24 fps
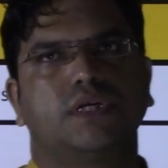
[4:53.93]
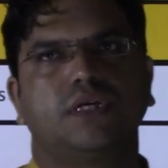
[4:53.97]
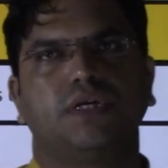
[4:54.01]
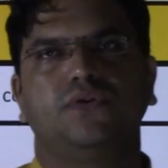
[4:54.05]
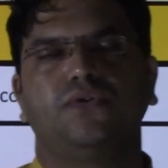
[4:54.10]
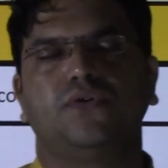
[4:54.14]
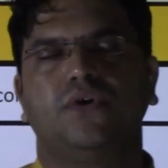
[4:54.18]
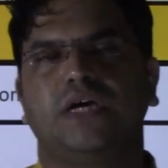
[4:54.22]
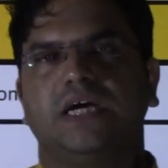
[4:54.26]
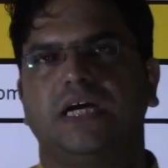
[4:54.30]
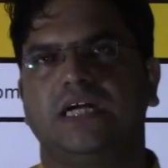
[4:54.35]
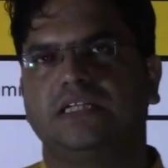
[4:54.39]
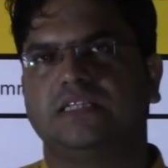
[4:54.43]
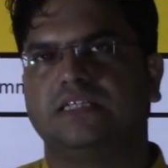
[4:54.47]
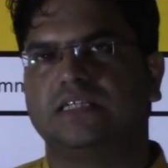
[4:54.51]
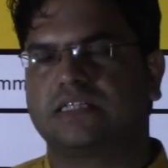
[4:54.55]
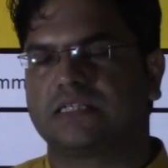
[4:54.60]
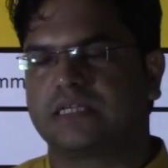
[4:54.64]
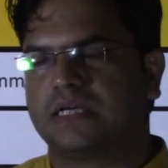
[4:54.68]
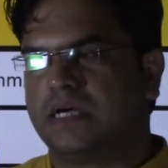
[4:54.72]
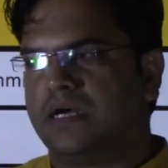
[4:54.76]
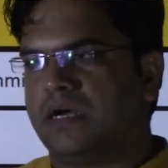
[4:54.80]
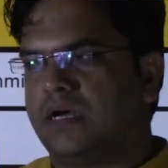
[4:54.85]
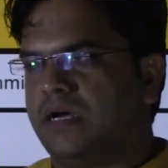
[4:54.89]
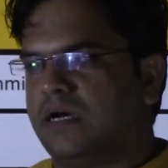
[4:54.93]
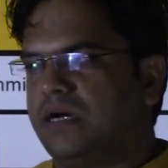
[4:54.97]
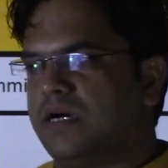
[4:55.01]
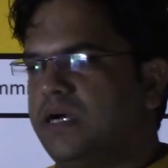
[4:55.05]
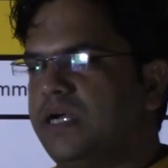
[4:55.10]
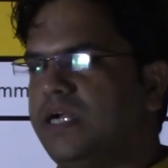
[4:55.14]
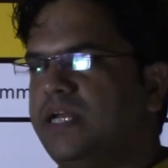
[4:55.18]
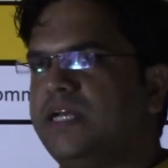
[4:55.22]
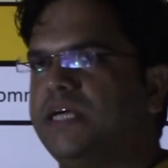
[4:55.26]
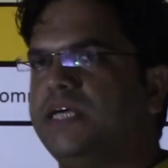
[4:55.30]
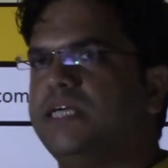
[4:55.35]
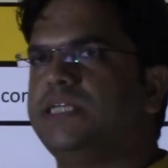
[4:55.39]
You had this
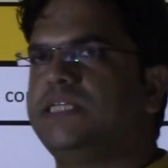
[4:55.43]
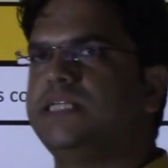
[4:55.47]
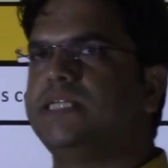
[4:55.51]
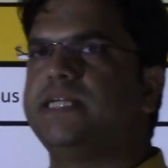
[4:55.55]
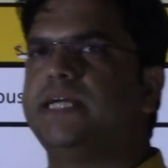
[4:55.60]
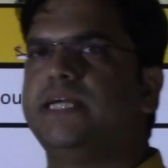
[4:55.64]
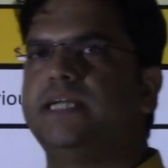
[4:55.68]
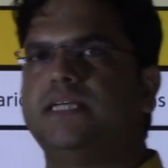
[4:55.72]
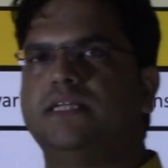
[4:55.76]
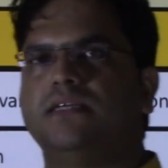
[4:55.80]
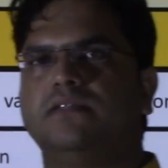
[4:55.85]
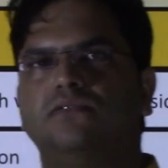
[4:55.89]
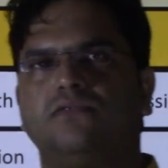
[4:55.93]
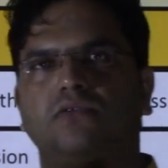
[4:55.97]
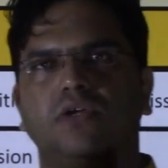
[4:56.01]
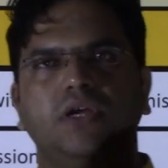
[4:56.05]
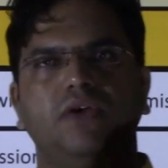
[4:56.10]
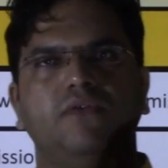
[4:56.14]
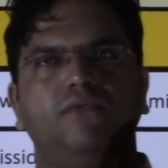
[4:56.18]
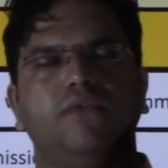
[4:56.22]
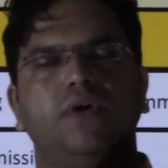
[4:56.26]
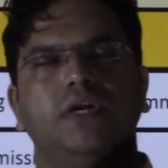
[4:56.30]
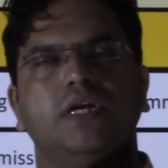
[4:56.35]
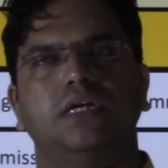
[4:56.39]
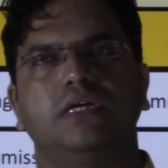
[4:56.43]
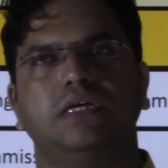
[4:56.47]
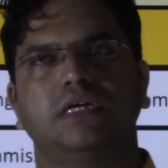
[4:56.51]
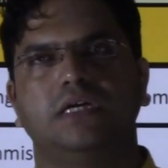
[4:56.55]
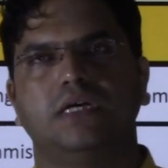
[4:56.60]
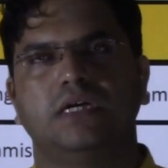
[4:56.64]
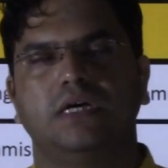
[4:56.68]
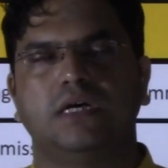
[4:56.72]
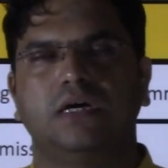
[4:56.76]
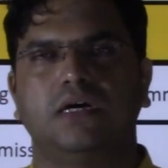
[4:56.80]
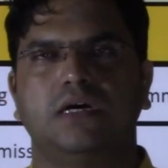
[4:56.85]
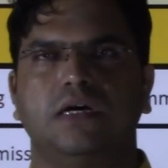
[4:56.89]
in 1993 when
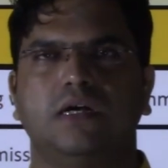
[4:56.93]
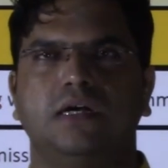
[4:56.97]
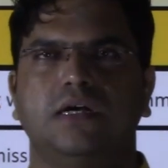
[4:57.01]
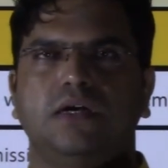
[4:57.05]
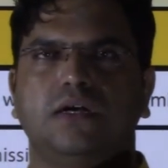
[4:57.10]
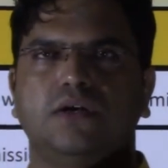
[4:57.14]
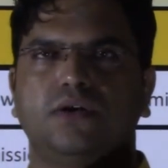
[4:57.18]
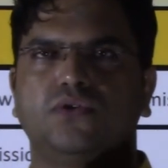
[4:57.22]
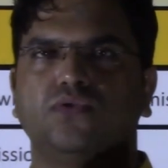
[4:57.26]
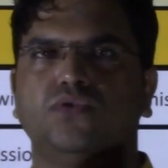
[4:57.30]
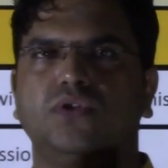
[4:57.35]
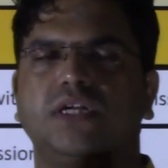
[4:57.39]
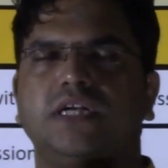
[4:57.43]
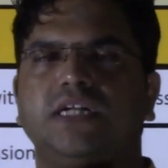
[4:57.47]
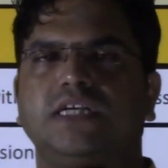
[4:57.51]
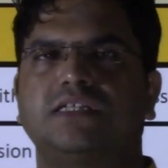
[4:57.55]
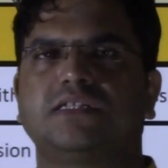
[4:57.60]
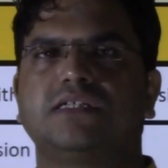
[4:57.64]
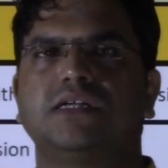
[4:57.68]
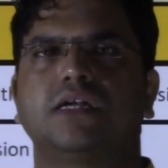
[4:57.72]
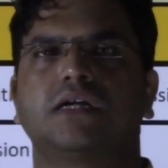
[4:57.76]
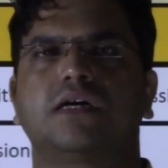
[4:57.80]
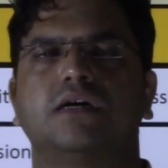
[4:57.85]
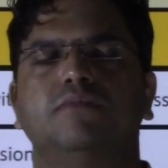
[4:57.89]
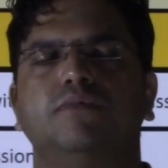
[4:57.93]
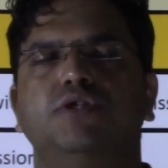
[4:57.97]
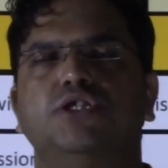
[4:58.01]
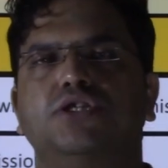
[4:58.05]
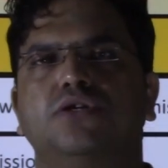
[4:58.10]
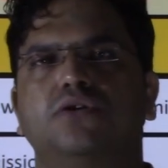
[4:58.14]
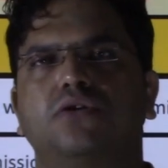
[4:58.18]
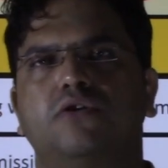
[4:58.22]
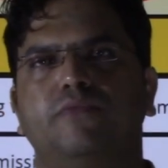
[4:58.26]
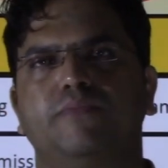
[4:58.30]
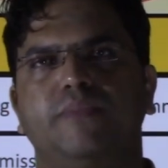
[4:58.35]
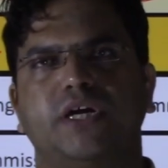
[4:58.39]
to the National
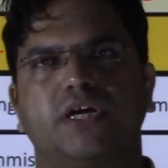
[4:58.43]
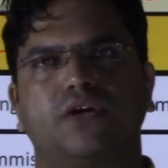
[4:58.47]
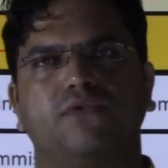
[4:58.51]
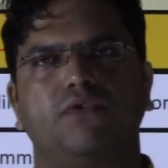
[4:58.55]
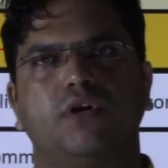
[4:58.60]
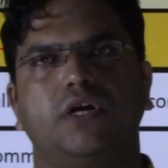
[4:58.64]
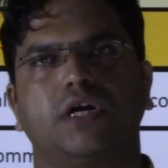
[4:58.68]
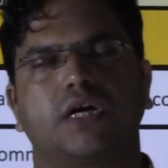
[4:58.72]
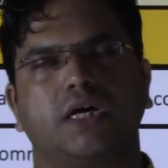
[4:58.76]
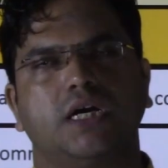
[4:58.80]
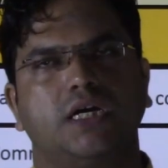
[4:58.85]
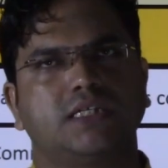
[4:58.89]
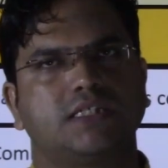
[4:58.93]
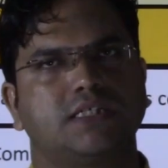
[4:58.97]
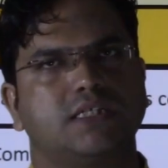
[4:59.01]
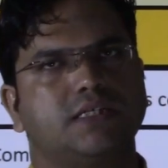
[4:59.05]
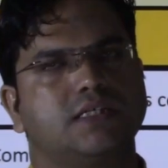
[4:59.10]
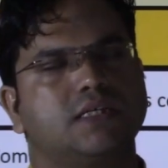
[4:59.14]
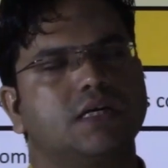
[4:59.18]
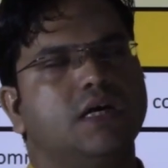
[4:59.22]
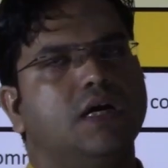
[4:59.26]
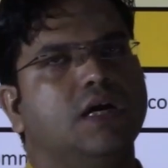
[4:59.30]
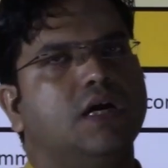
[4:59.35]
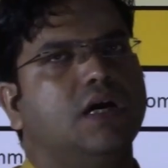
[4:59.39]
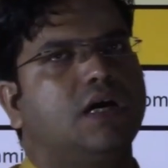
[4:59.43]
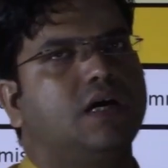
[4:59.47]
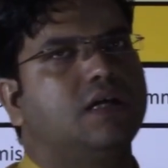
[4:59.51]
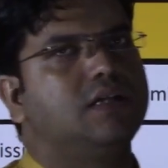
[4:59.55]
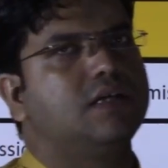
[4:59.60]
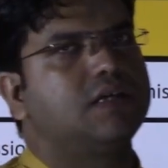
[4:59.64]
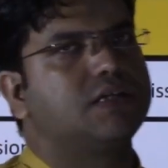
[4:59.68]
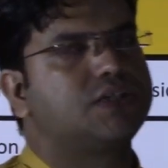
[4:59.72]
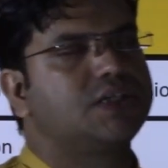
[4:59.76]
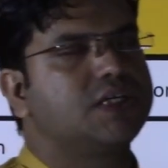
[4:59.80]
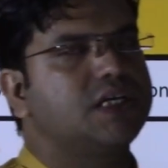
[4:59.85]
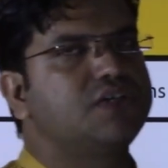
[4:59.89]
Commission on Backward Classes, the
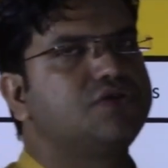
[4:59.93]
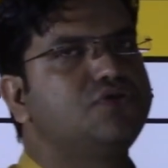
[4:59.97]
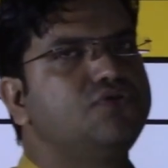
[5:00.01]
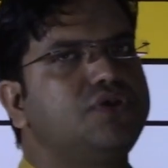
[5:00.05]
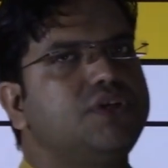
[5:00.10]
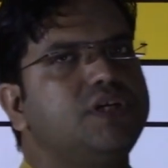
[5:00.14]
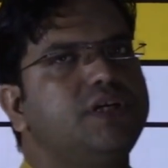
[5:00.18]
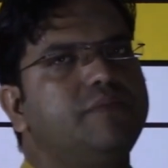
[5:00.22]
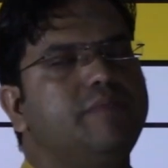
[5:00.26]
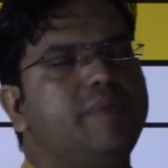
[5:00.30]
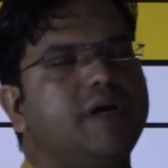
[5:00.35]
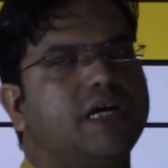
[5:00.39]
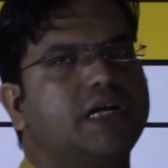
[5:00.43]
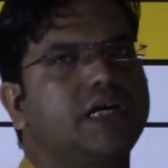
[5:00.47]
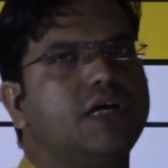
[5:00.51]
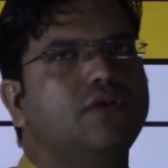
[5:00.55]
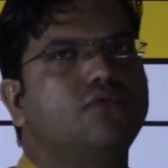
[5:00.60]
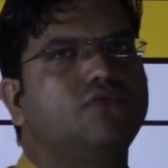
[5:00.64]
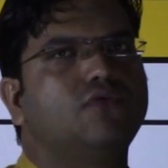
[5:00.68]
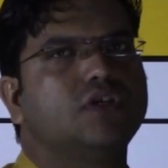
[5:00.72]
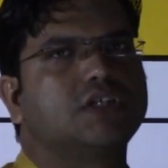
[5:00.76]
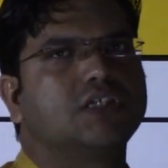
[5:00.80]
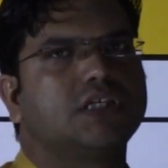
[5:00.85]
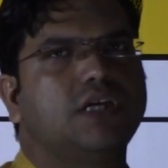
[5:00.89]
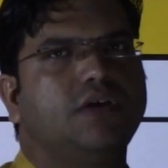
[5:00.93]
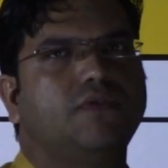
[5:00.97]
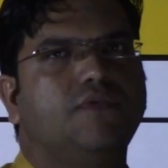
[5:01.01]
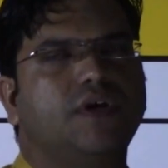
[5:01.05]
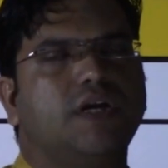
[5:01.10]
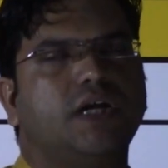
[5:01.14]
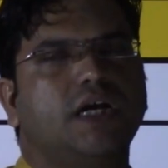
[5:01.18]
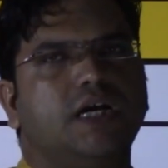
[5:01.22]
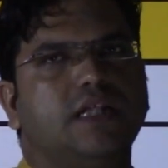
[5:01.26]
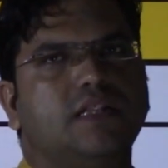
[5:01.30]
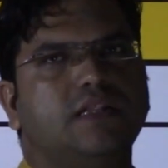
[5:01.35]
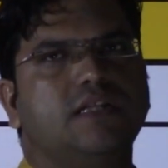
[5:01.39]
statutory backing was given,
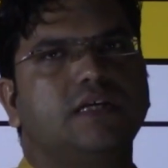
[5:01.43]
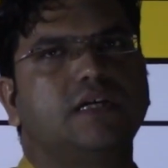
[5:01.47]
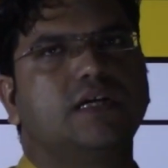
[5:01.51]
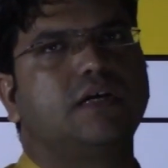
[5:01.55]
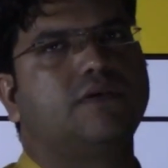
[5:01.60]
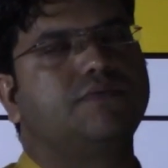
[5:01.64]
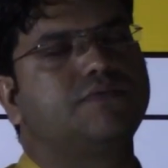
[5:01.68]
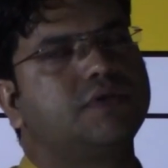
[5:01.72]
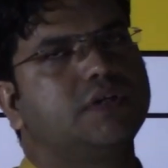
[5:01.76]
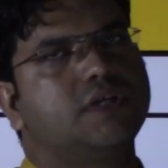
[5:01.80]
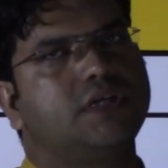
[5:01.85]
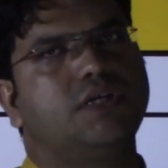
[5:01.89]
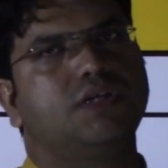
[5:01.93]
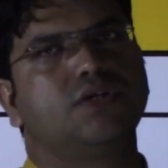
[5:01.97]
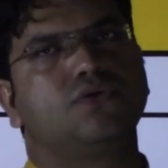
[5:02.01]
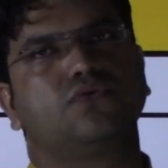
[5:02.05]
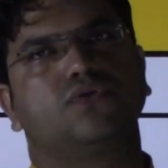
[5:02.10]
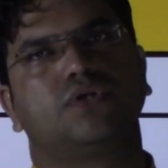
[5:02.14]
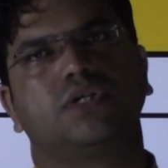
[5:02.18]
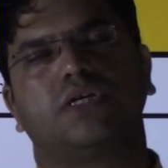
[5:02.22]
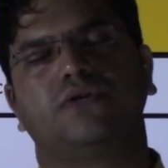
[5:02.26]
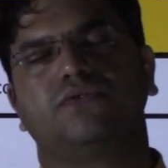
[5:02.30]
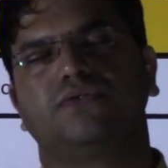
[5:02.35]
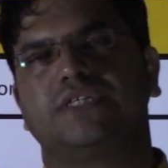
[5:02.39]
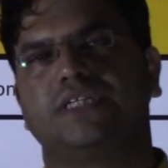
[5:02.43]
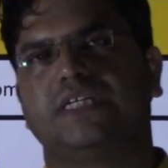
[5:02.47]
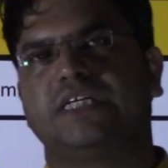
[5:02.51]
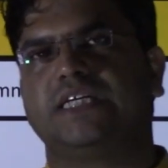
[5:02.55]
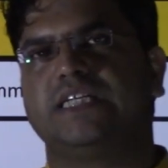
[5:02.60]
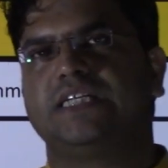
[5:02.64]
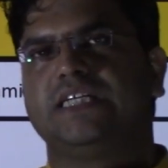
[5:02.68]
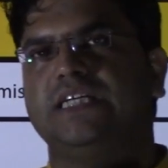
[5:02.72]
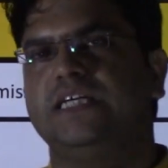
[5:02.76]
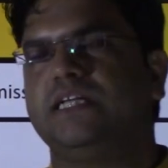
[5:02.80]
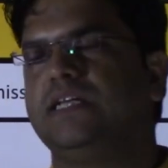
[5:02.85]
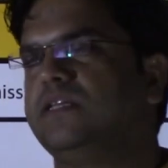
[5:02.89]
and thereafter in
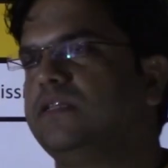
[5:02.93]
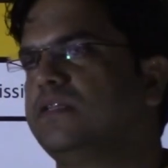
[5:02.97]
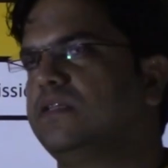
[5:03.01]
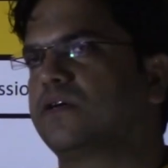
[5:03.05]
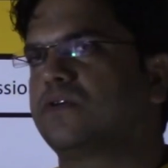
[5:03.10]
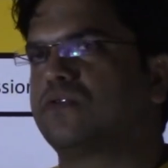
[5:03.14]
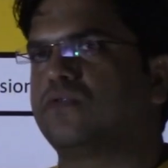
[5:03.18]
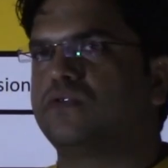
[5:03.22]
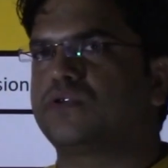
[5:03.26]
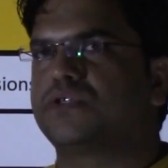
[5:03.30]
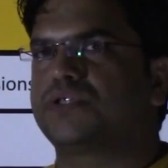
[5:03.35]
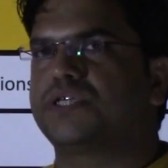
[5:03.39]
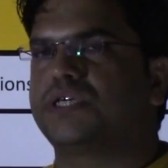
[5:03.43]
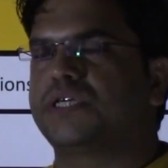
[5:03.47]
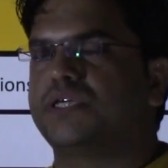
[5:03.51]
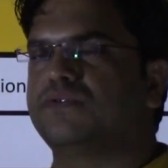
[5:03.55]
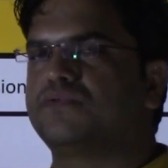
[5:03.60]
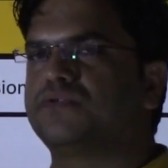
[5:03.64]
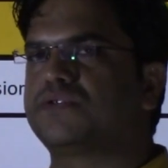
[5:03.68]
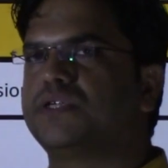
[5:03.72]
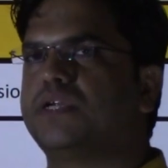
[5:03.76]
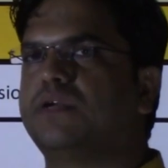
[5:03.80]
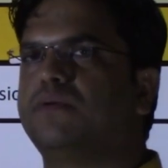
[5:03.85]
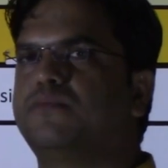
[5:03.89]
2018 the constitutional